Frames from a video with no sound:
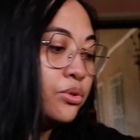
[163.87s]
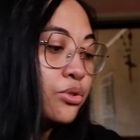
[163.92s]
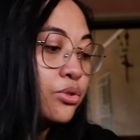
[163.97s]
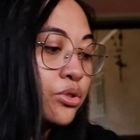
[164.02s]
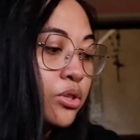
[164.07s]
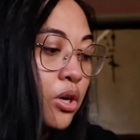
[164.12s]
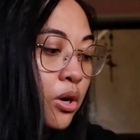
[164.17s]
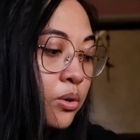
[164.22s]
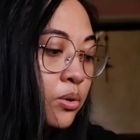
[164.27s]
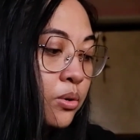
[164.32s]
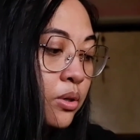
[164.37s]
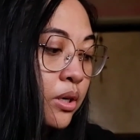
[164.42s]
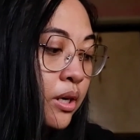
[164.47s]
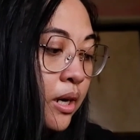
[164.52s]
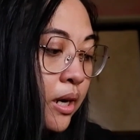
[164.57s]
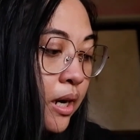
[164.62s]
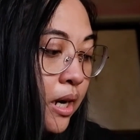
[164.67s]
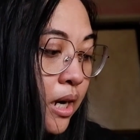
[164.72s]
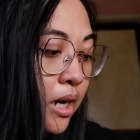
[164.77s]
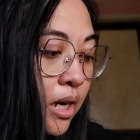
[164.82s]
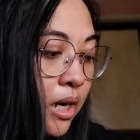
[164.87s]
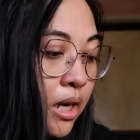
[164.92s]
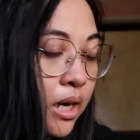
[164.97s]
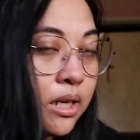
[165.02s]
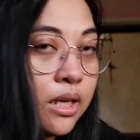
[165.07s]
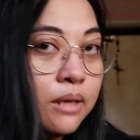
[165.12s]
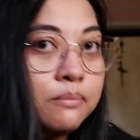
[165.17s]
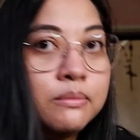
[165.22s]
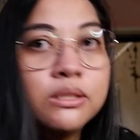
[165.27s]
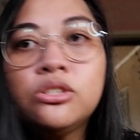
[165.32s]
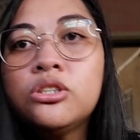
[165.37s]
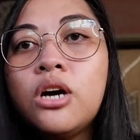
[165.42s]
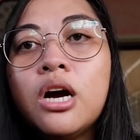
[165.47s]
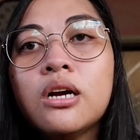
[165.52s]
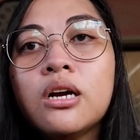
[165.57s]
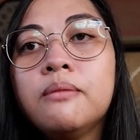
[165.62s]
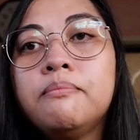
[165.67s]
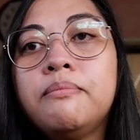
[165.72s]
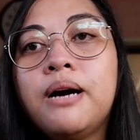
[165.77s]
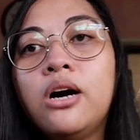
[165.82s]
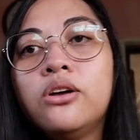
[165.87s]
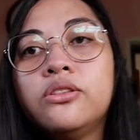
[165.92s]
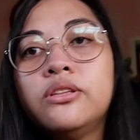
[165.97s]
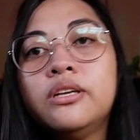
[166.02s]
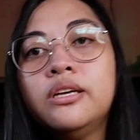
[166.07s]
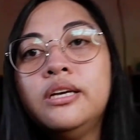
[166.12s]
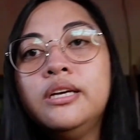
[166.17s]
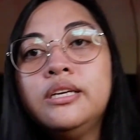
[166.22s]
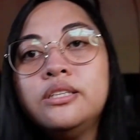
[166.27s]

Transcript: So let me talk about